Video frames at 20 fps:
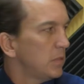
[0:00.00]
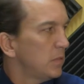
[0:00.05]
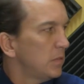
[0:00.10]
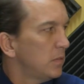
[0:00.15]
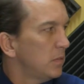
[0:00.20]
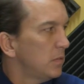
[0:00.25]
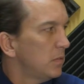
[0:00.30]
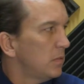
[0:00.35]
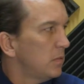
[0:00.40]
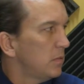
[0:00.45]

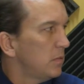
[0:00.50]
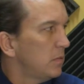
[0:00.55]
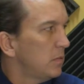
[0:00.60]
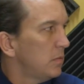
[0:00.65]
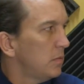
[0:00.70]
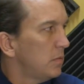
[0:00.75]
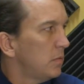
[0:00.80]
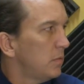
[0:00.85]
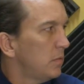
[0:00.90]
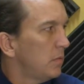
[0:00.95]

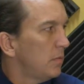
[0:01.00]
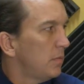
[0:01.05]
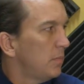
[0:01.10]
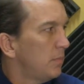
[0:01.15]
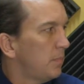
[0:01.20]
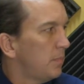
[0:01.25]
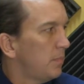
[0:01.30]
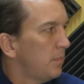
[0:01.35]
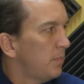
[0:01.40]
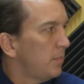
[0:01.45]

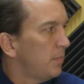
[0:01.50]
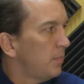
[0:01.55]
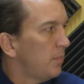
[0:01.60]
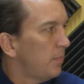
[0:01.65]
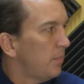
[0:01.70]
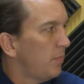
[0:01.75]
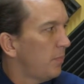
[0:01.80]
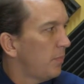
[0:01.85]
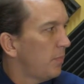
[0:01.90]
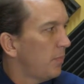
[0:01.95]

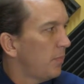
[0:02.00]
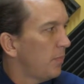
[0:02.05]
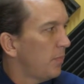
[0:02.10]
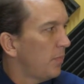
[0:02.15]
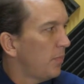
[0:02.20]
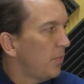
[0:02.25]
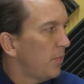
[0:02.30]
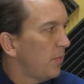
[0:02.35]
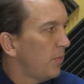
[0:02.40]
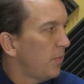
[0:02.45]

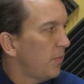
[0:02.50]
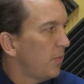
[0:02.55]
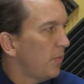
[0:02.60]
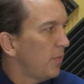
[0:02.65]
(silent)